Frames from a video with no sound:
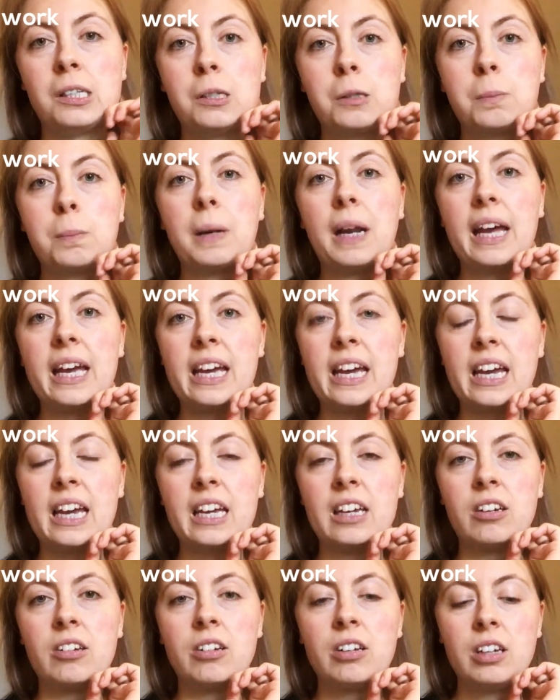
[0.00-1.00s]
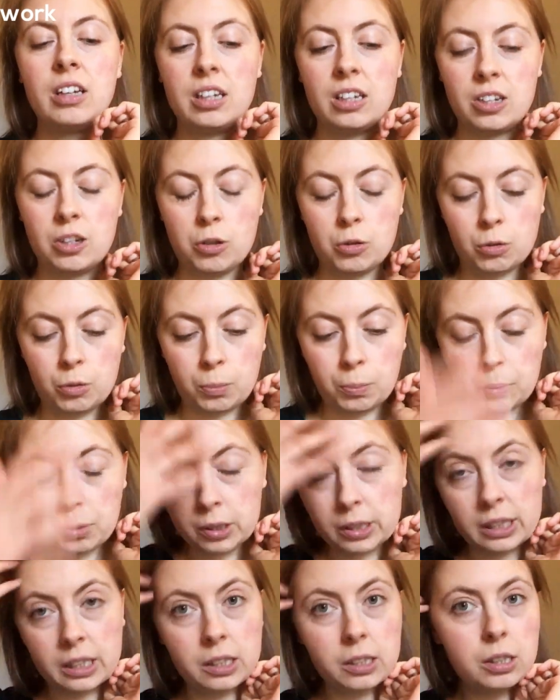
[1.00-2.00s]
displaying your
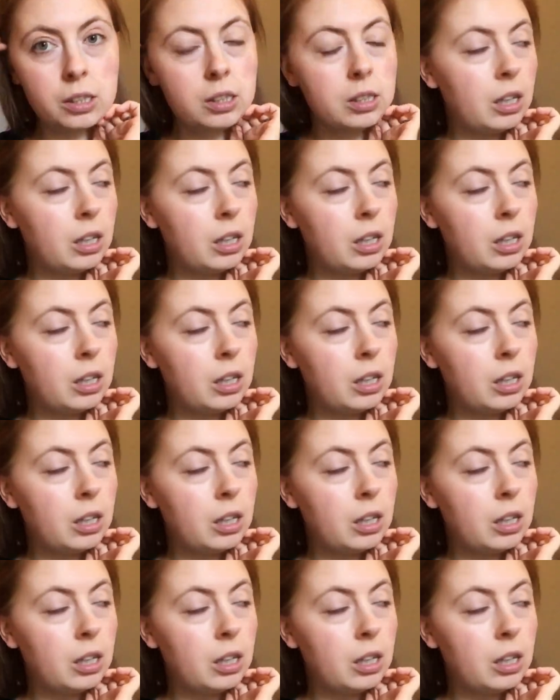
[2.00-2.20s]
products.